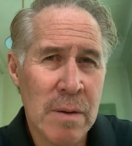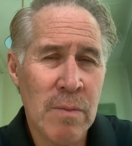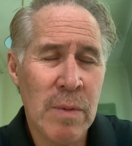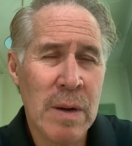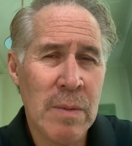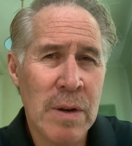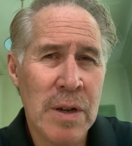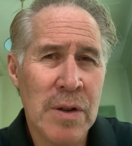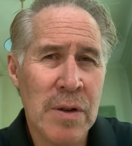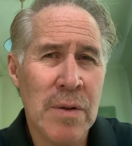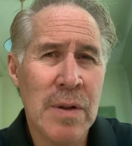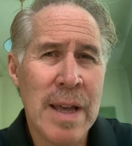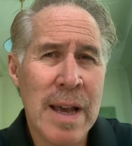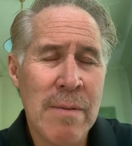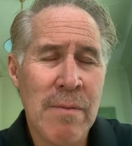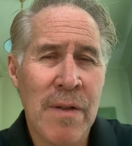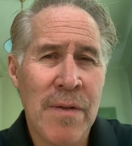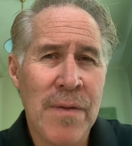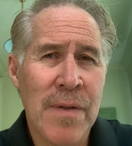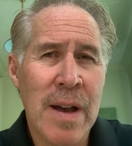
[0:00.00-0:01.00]
and when we do
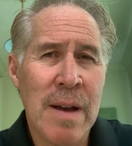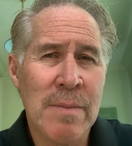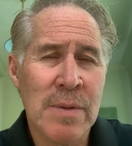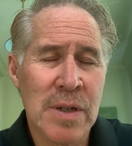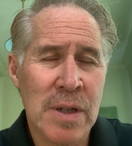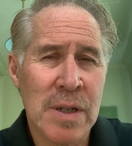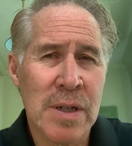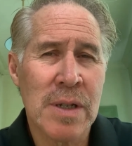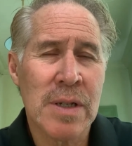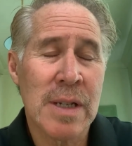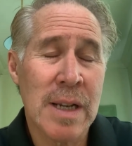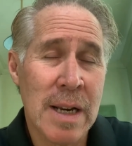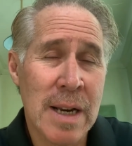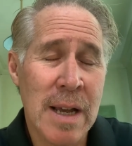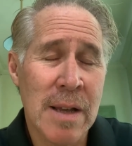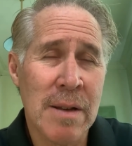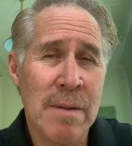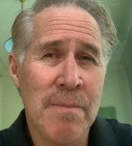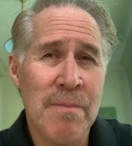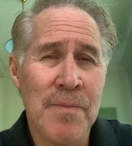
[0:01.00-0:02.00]
that with pharmacists and
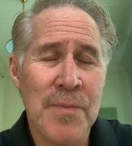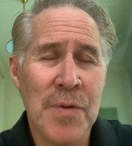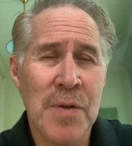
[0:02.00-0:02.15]
other